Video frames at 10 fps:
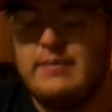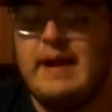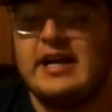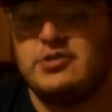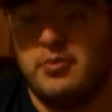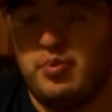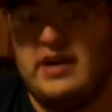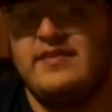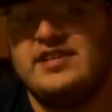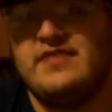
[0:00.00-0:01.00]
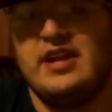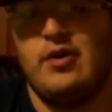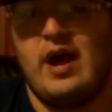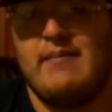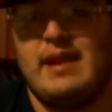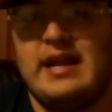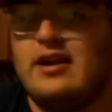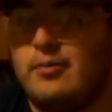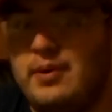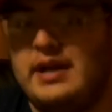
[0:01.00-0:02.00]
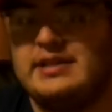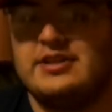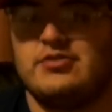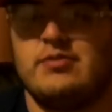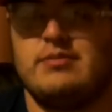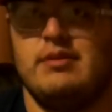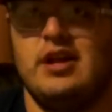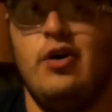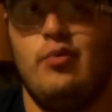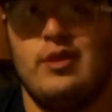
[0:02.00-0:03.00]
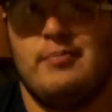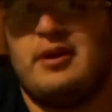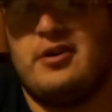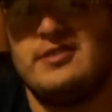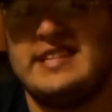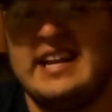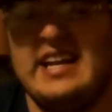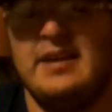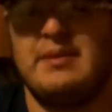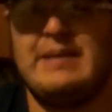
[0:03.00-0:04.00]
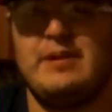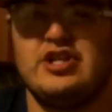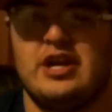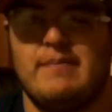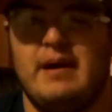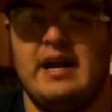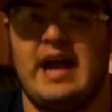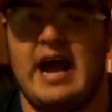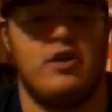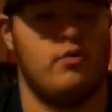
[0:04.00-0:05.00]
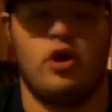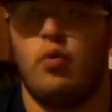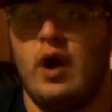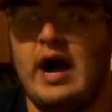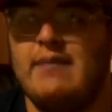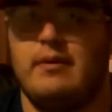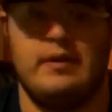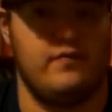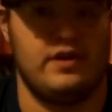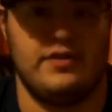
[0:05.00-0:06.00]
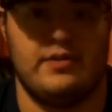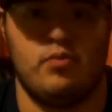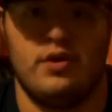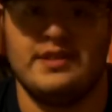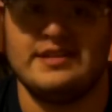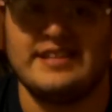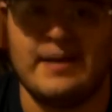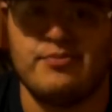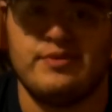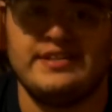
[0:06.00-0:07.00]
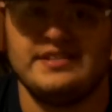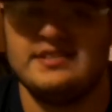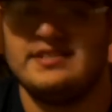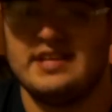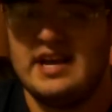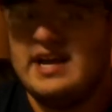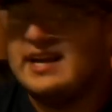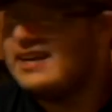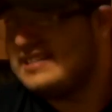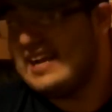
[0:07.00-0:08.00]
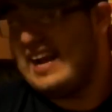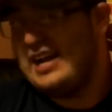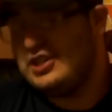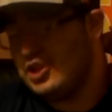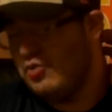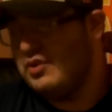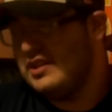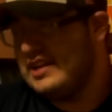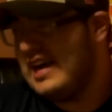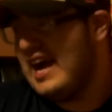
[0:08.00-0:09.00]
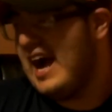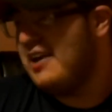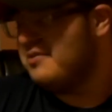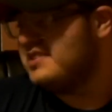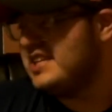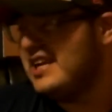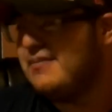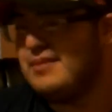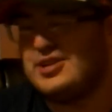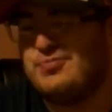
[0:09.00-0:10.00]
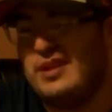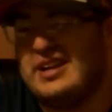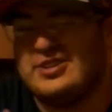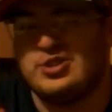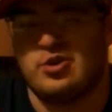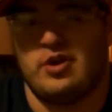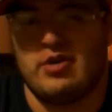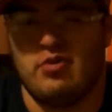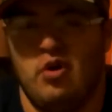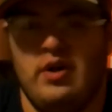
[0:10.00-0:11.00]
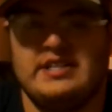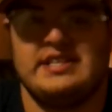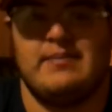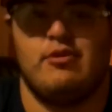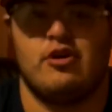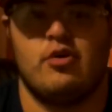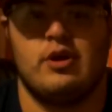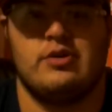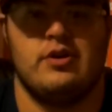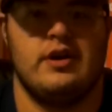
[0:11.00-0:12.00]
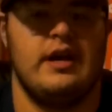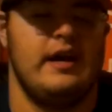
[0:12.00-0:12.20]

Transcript: back to a previous video I made, and I'll put it in the description below. The Broncos did end up keeping Jake Butt. I don't know why, probably for nothing more than depth reasons. Because again, I don't see him much playing a starting role. I see that more going toward